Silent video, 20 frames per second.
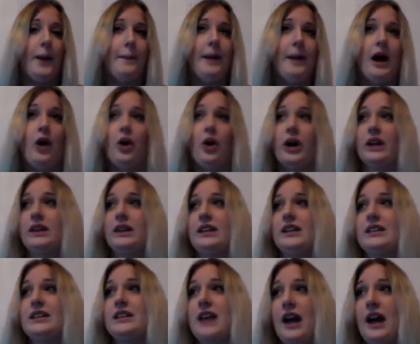or at
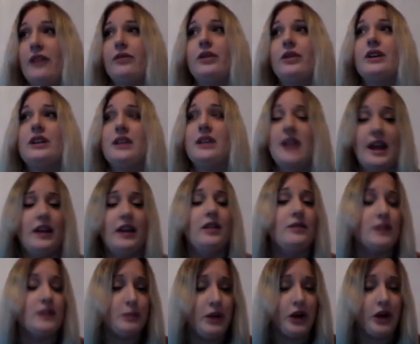least every native
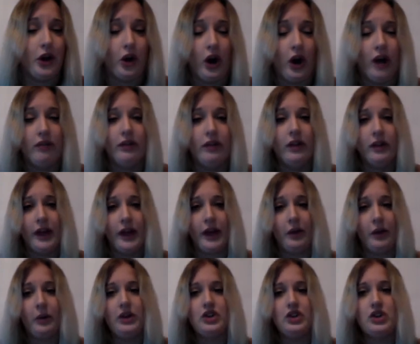speaker of the
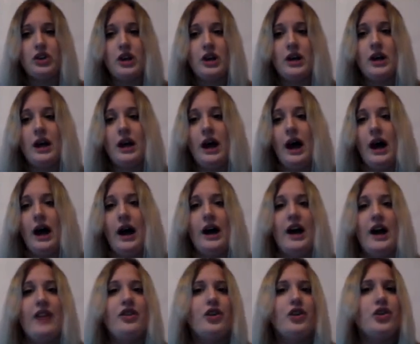language.
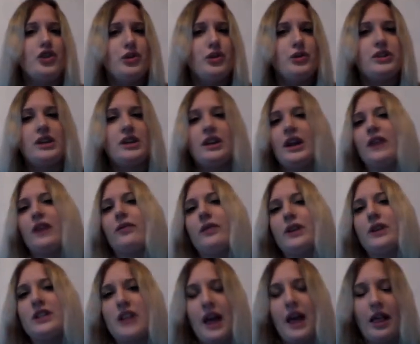and they're used in
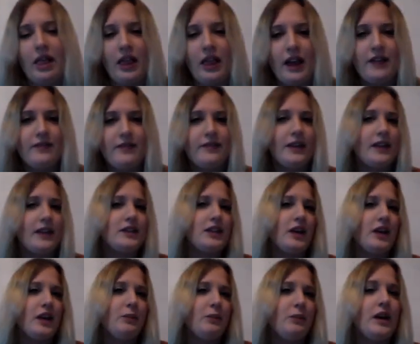everyday life, that
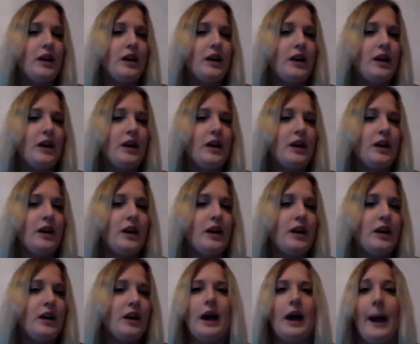type of thing,
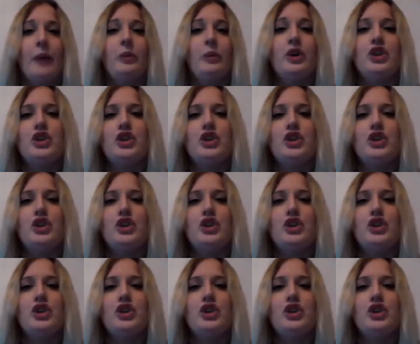and